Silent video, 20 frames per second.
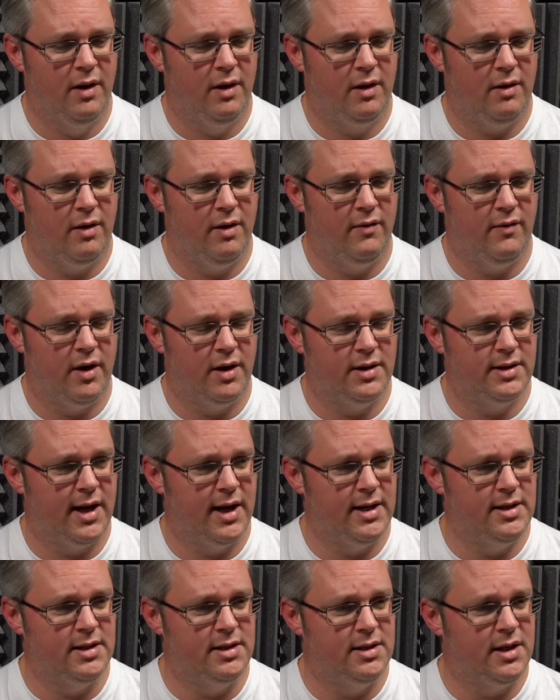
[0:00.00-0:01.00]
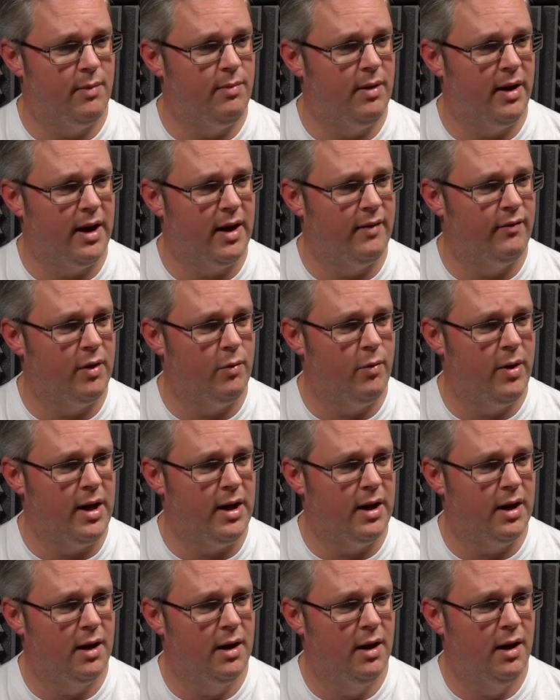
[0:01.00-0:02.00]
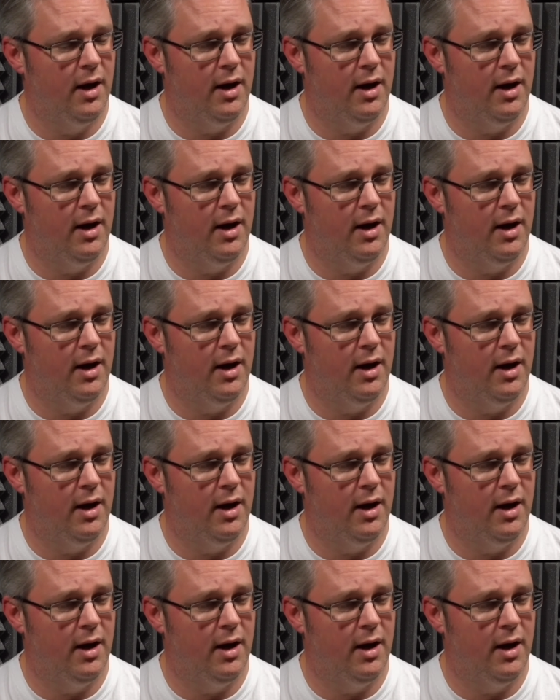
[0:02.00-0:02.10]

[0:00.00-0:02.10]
coronavirus cases doubling every week.